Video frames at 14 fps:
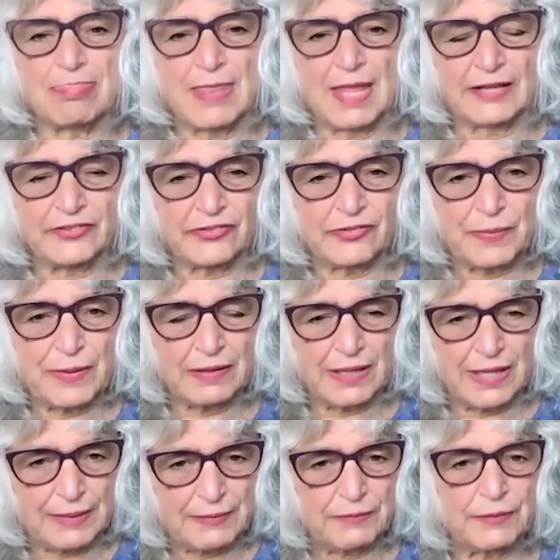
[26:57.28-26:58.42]
not just about
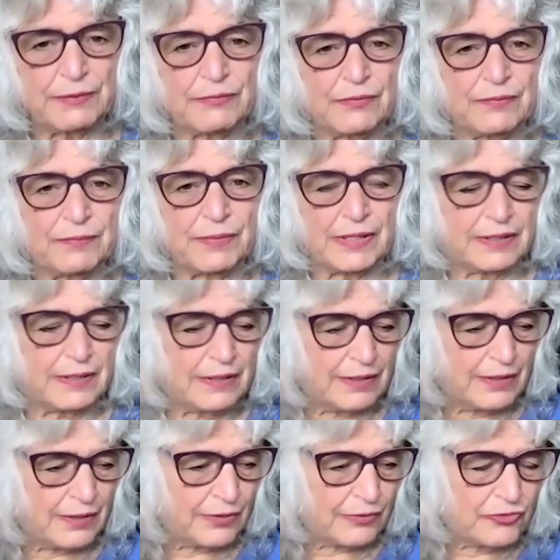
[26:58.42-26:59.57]
climate, but
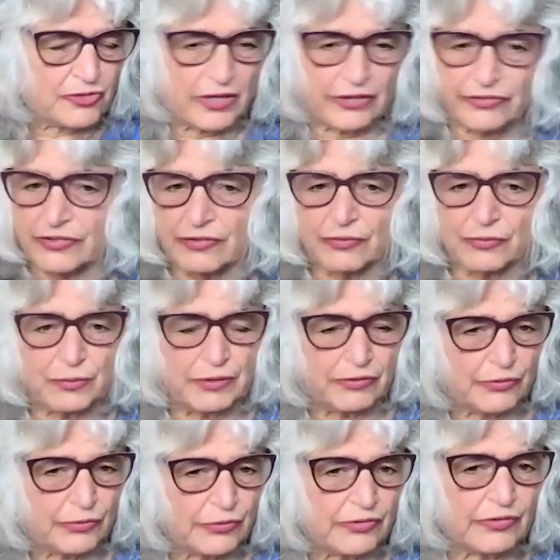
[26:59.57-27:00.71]
justice,
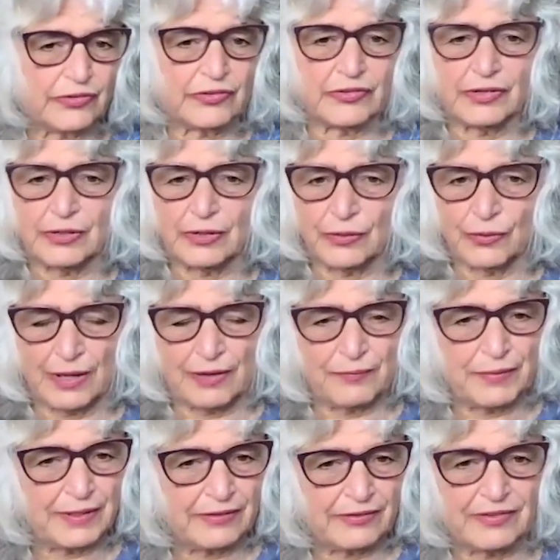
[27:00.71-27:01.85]
resources. I've
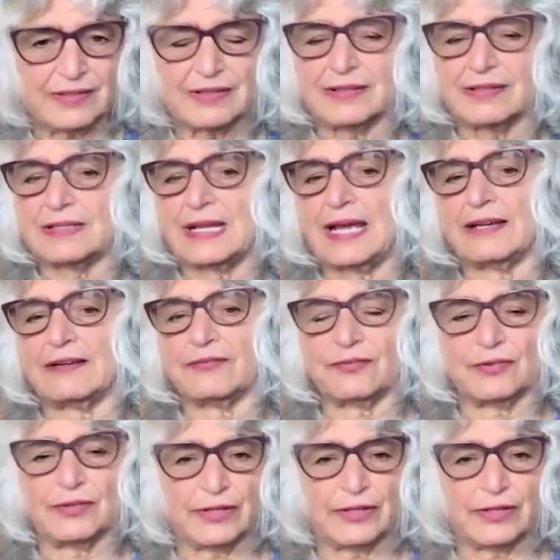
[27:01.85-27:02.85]
been listening to the data for